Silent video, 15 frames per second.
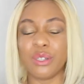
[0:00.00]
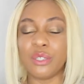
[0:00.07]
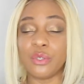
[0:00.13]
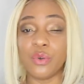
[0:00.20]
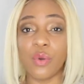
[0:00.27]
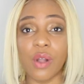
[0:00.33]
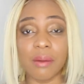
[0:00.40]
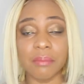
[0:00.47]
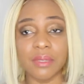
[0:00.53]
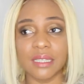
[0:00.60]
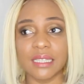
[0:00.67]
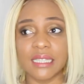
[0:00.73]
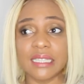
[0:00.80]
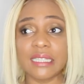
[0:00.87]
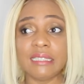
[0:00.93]

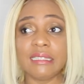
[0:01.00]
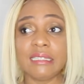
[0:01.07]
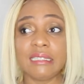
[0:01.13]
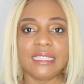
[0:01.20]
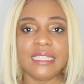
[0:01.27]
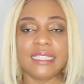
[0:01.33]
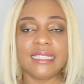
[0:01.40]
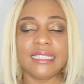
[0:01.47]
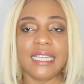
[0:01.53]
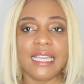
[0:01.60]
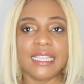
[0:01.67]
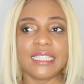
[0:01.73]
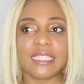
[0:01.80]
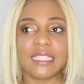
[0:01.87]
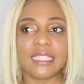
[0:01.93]
Normally, it
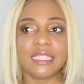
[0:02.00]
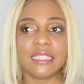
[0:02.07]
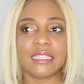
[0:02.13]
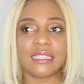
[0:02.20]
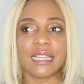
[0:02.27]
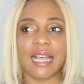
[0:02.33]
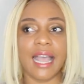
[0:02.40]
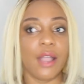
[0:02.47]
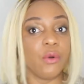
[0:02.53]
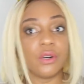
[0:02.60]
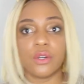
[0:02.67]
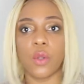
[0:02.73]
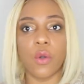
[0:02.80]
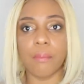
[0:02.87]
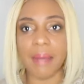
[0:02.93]
takes, I
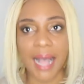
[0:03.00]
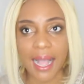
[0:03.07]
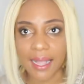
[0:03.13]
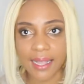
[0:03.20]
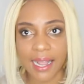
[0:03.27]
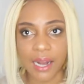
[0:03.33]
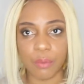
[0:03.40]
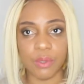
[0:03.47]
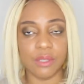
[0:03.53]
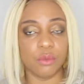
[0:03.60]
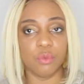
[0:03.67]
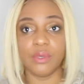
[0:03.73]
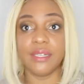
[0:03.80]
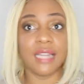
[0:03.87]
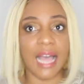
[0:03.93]
would go back, I will
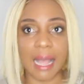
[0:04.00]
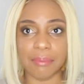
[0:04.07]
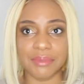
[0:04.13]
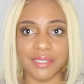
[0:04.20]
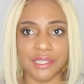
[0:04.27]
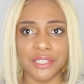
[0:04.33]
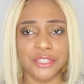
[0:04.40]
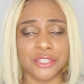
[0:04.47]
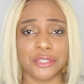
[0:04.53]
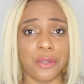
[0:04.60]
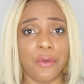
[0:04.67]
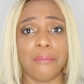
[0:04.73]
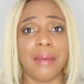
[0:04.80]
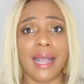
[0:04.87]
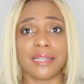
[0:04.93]
relapse and just
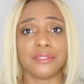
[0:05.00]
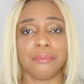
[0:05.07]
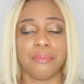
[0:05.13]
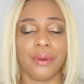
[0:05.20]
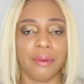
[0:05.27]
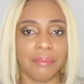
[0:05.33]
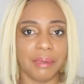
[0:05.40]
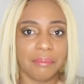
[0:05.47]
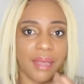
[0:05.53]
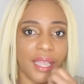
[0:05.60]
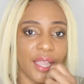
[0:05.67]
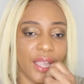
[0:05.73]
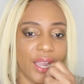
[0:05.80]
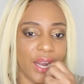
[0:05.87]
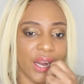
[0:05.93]
go back to perming
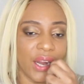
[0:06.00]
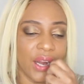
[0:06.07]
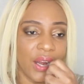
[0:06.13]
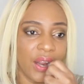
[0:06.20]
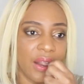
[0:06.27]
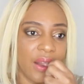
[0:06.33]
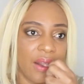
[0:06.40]
my hair.